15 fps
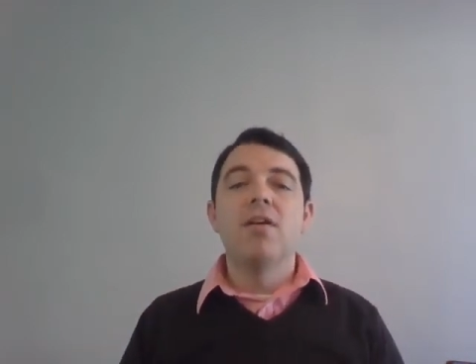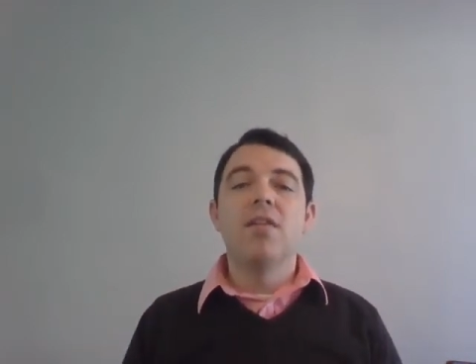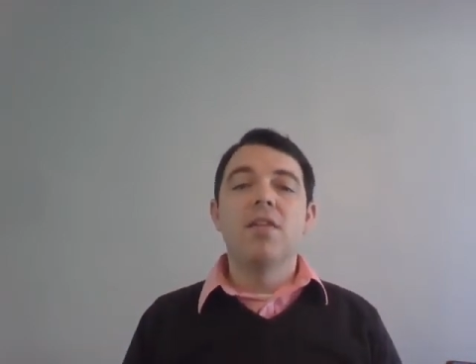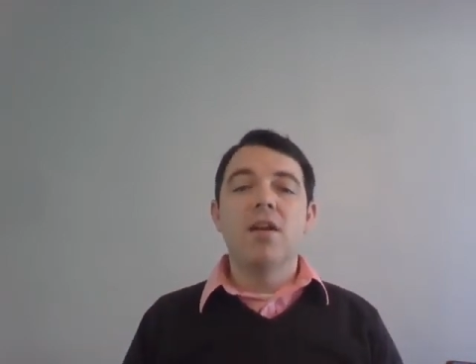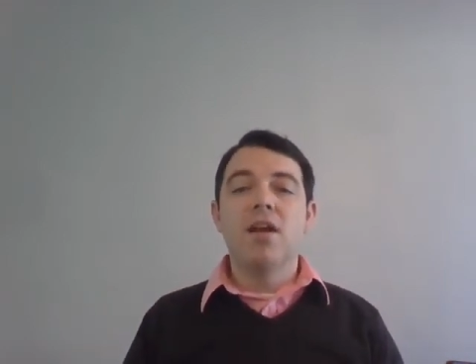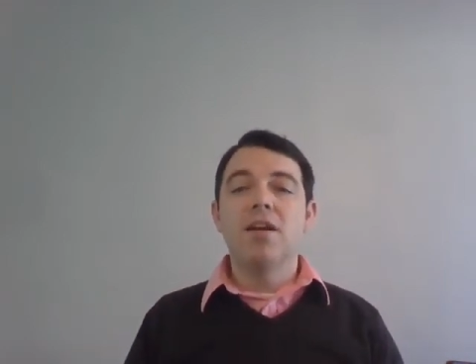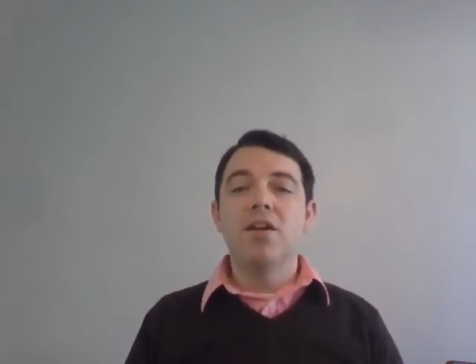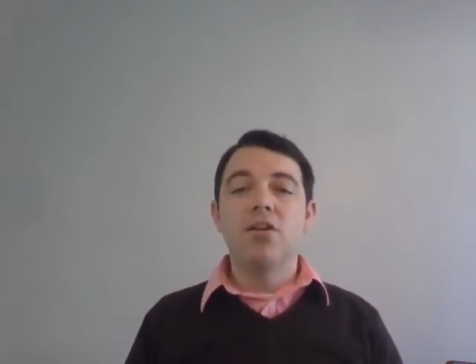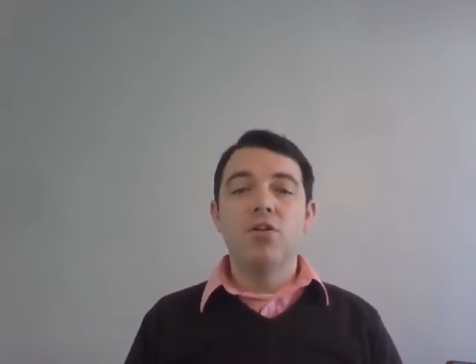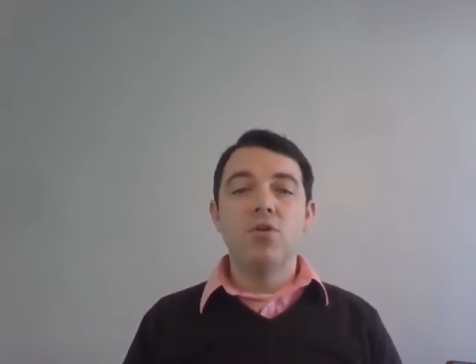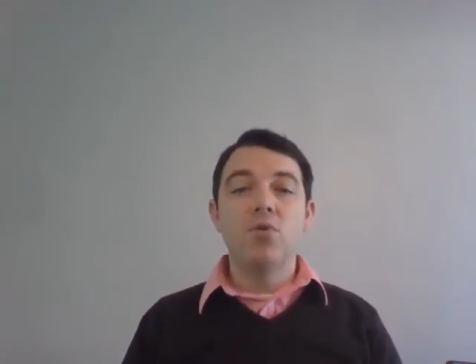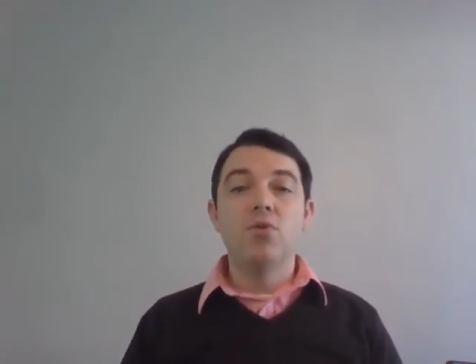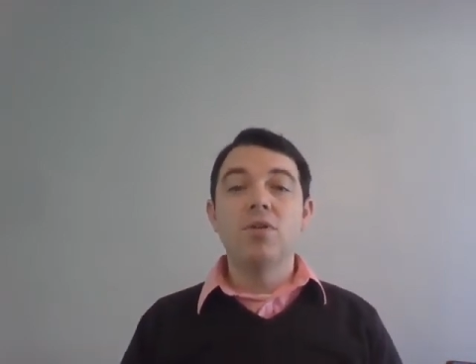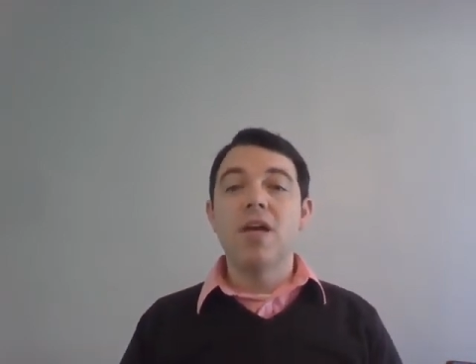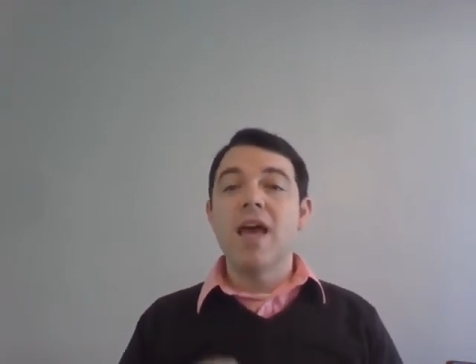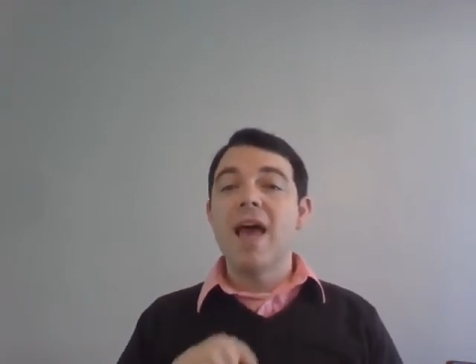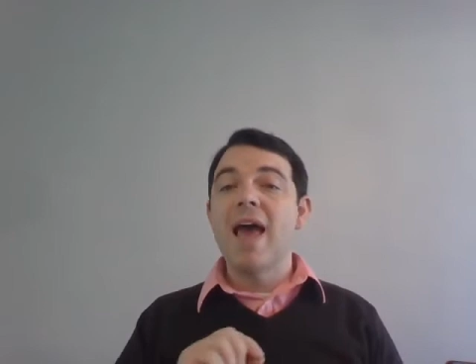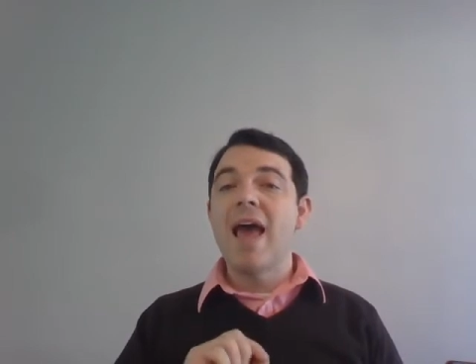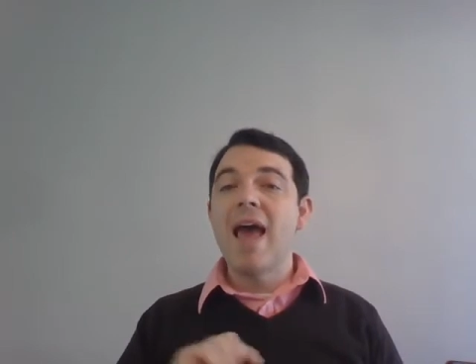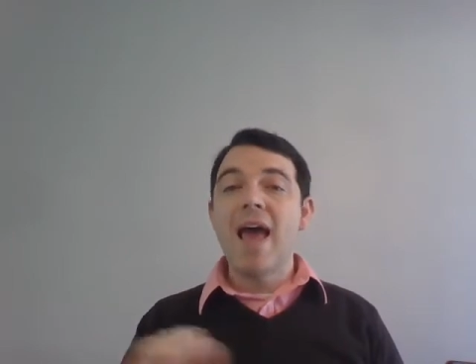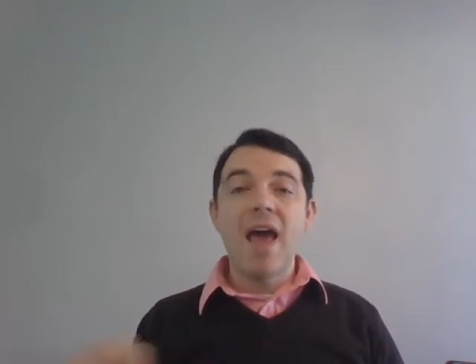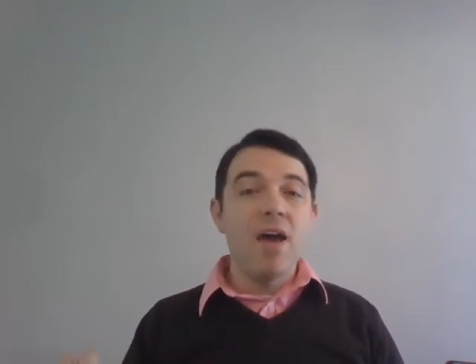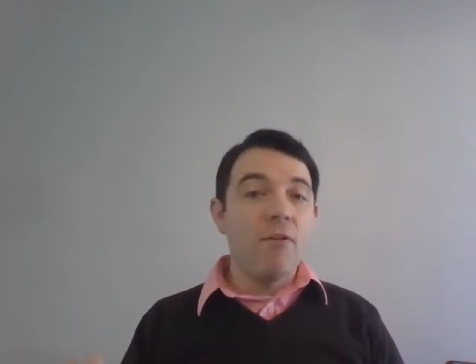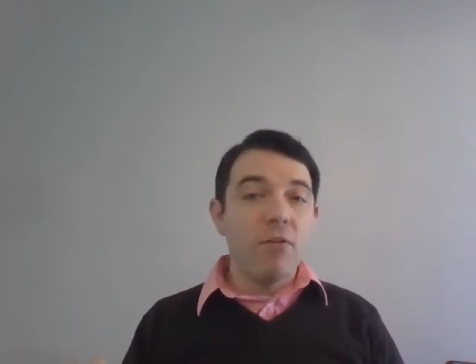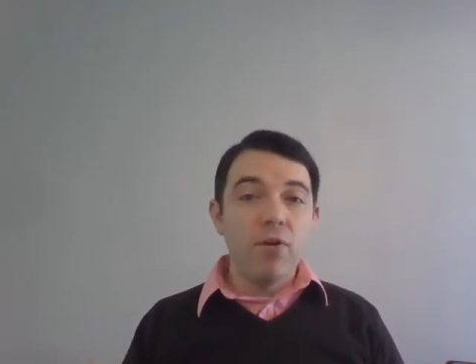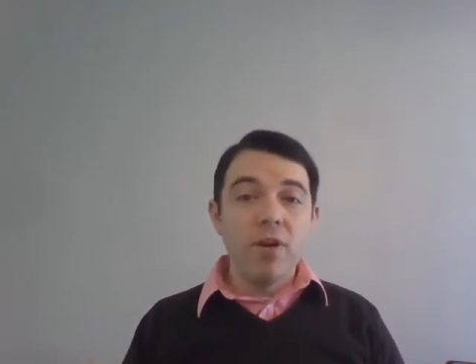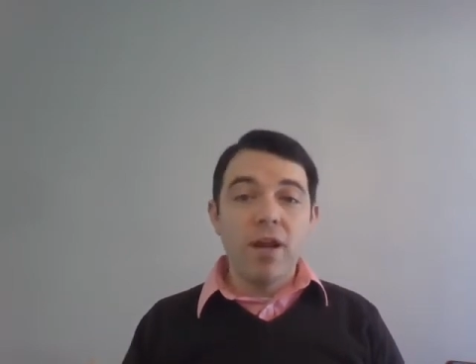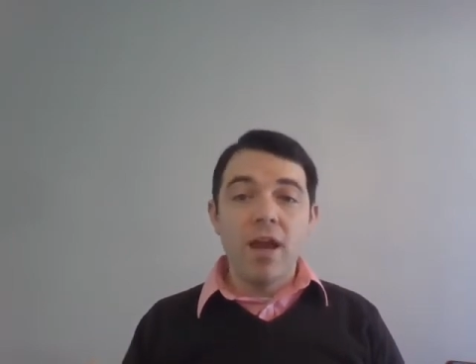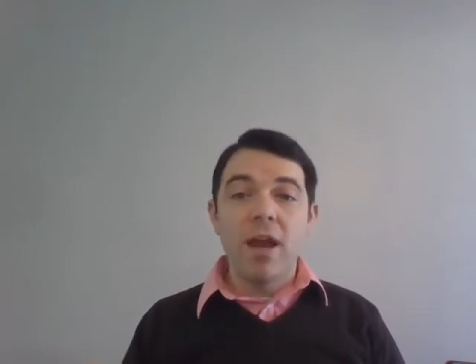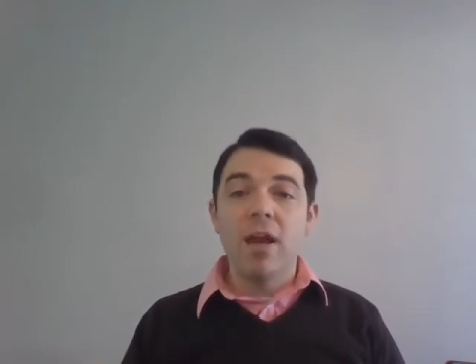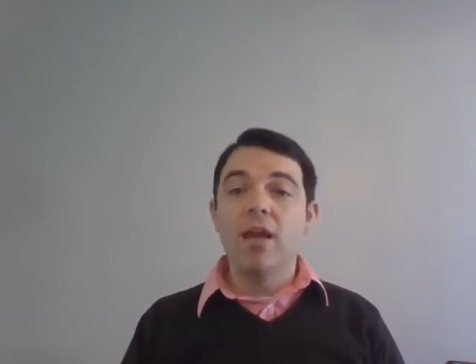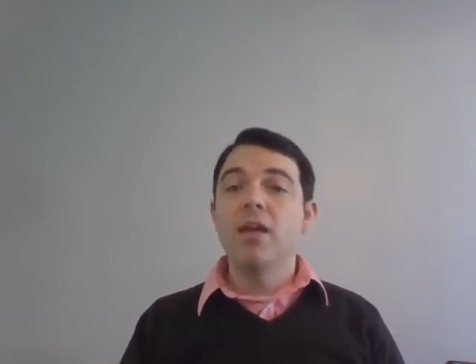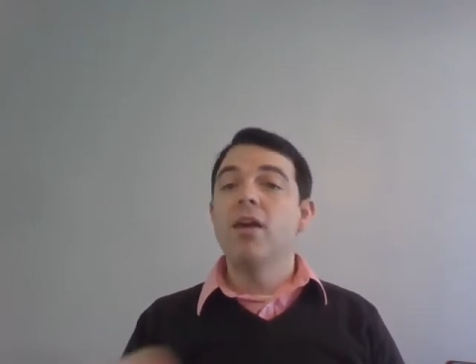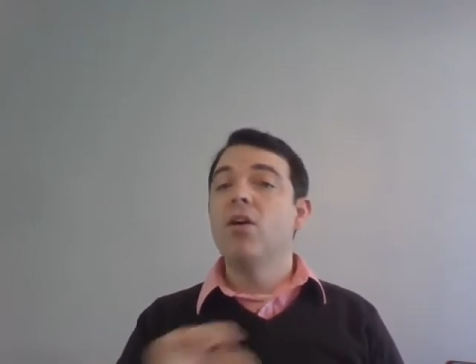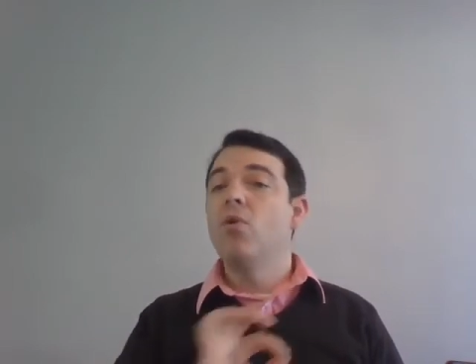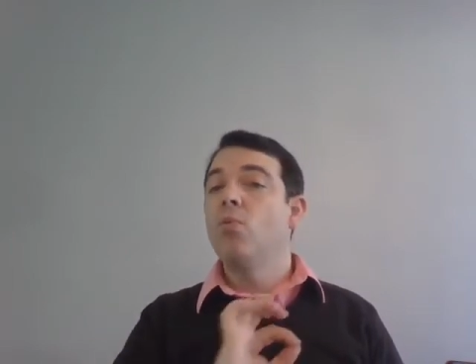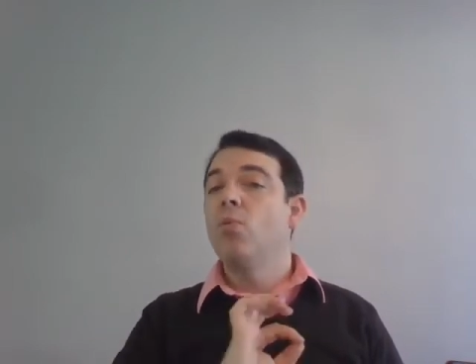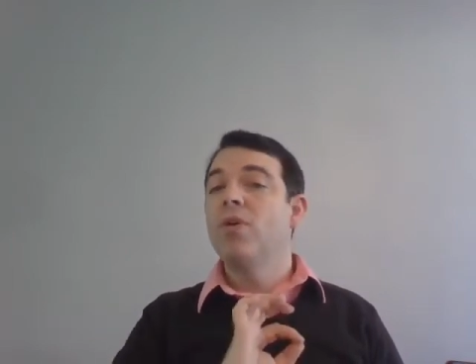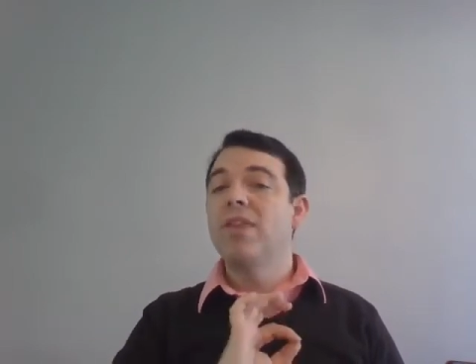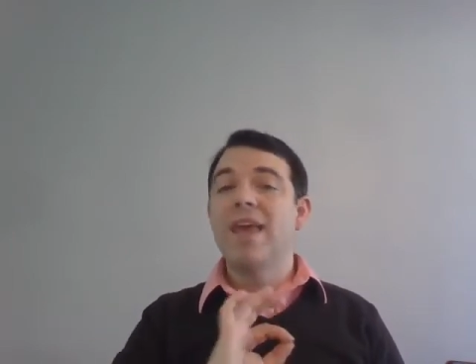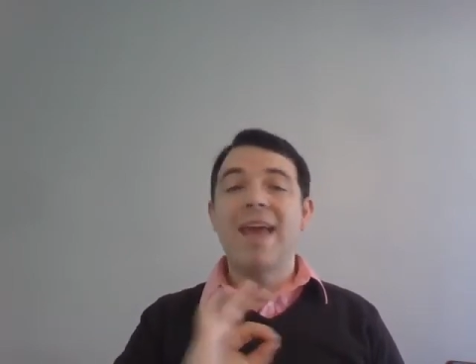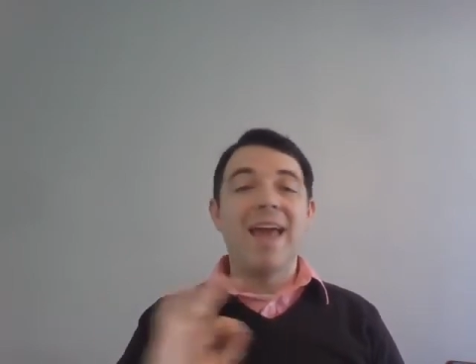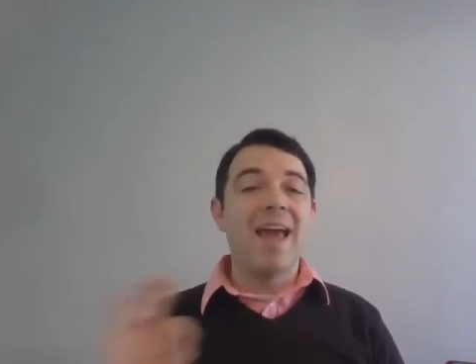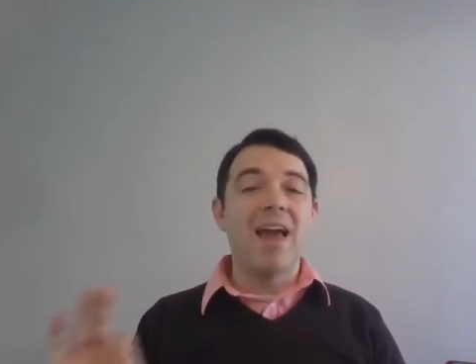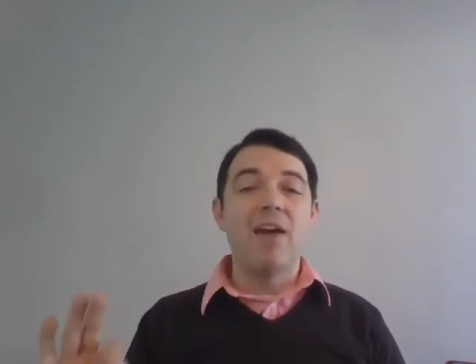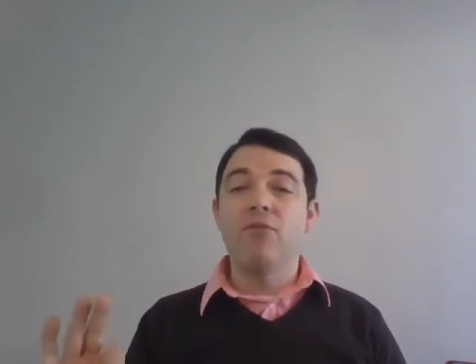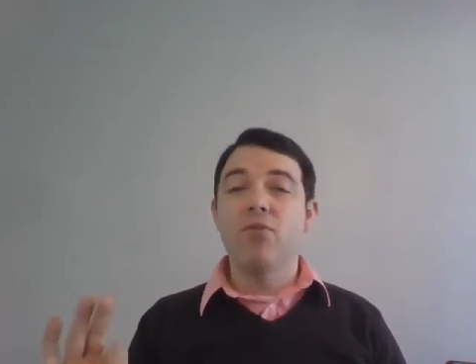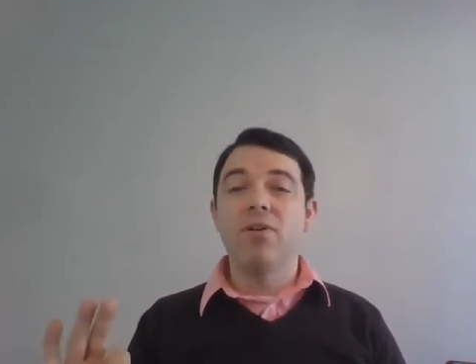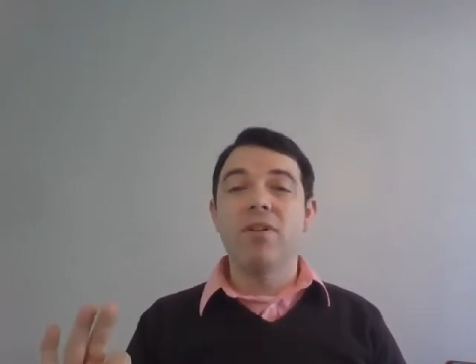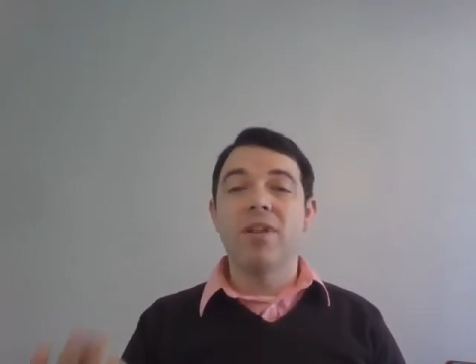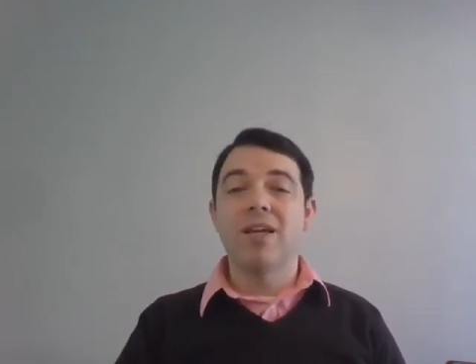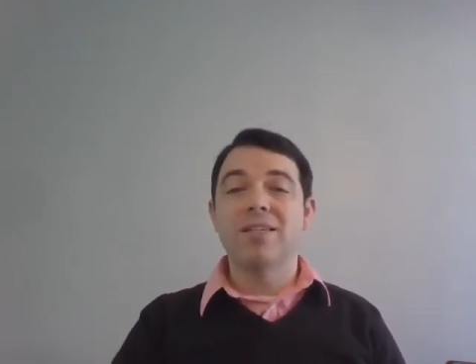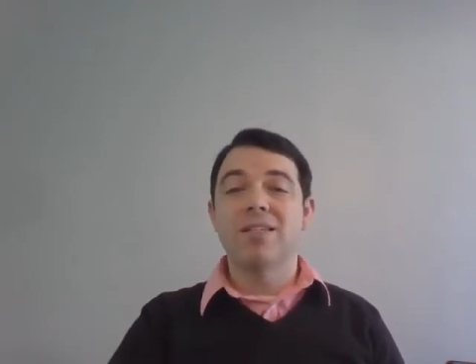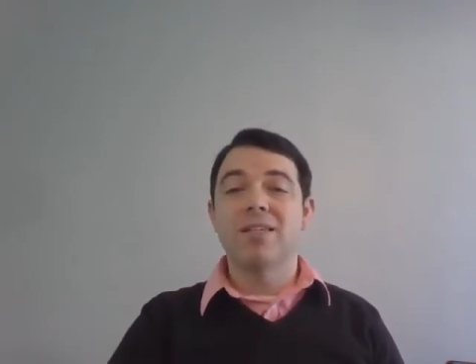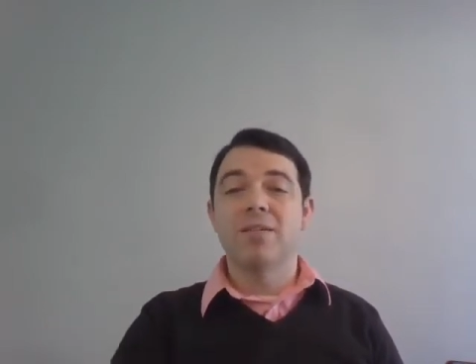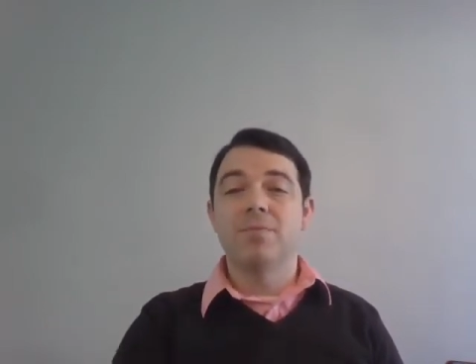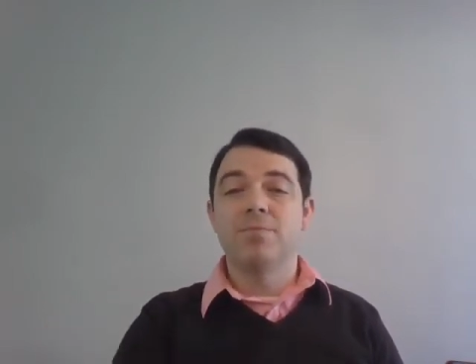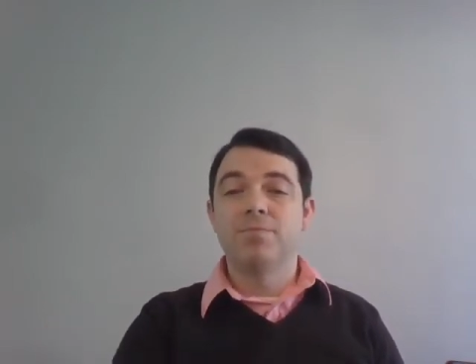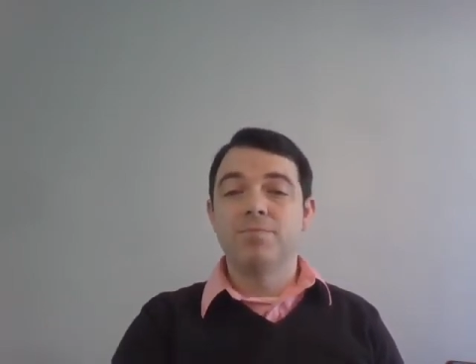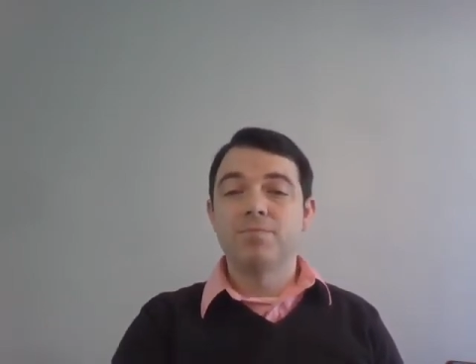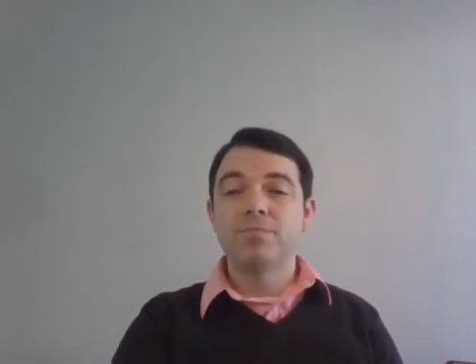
that I could use every day with every lesson.